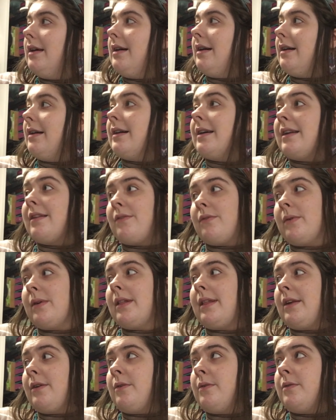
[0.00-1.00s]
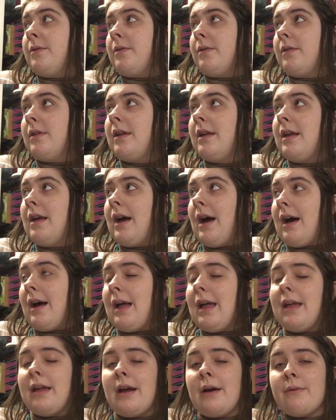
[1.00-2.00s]
Uh, it's really cool.
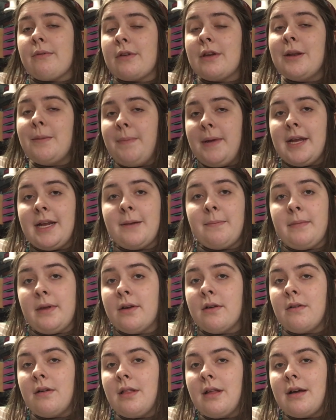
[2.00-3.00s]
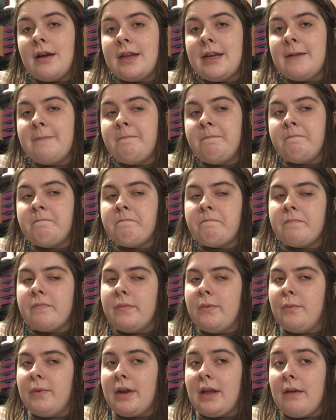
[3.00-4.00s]
I, I was gonna paint a mural on it
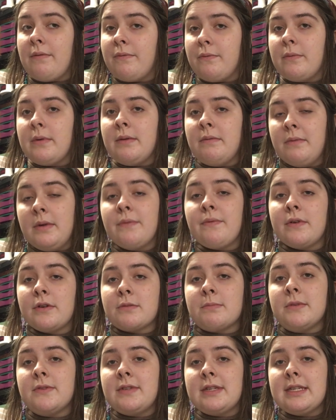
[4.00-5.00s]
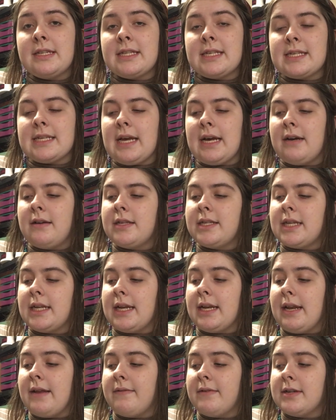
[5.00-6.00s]
when I when we first moved into this house and
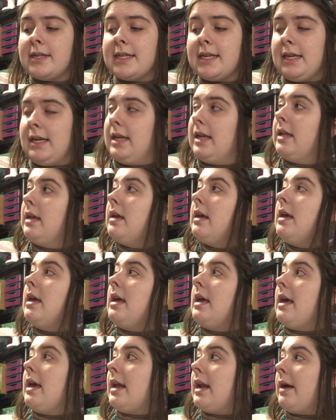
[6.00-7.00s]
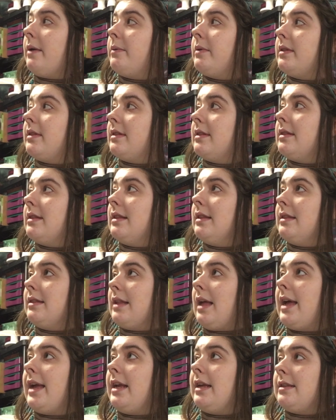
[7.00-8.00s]
I never did and I would
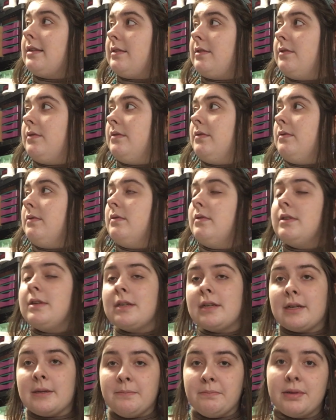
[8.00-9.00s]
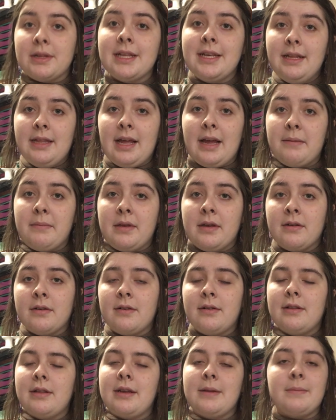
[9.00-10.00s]
like to complete that
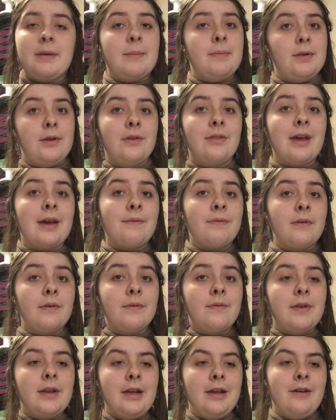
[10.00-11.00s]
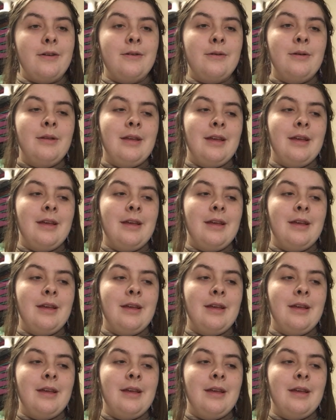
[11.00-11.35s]
mural and maybe do that for a video.